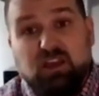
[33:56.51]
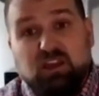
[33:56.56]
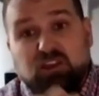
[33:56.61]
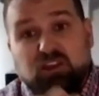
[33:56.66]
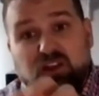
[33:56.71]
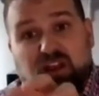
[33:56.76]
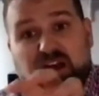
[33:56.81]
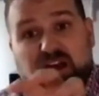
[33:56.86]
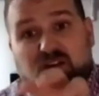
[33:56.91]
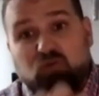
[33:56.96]
you'll
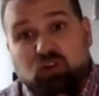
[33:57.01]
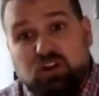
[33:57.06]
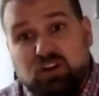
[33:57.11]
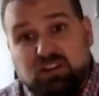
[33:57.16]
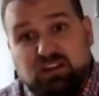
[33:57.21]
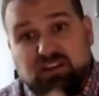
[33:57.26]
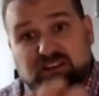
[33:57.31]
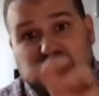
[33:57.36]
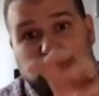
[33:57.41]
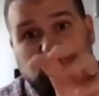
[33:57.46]
have one of
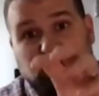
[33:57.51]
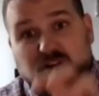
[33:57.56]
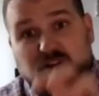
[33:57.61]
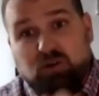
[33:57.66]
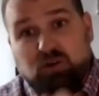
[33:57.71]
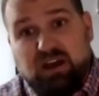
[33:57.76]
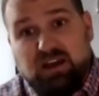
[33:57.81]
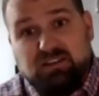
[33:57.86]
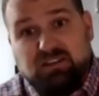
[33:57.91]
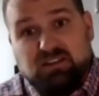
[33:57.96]
these amino
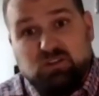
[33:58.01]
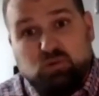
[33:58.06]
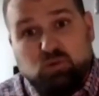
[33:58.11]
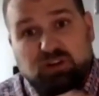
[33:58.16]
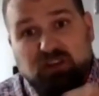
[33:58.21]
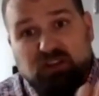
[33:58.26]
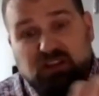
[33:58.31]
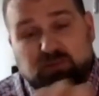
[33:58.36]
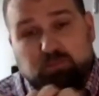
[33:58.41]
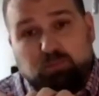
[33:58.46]
acids, one of
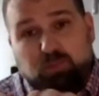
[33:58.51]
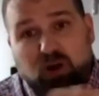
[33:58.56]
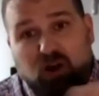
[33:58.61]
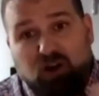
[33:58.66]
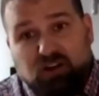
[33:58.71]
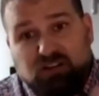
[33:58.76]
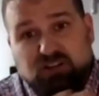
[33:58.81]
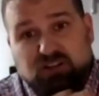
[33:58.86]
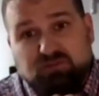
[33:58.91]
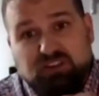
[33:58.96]
these
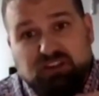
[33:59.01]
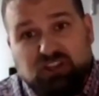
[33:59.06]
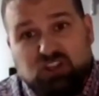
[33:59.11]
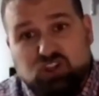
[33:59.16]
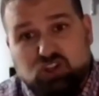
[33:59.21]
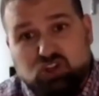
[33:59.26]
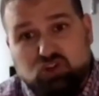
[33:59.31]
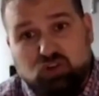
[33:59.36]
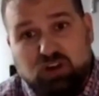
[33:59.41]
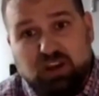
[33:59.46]
parts of this
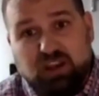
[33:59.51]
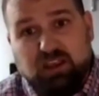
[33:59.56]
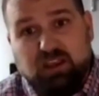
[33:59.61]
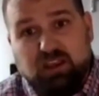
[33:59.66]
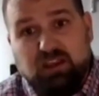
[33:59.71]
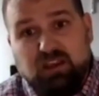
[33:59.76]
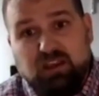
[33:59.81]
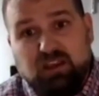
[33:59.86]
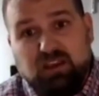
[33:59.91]
string,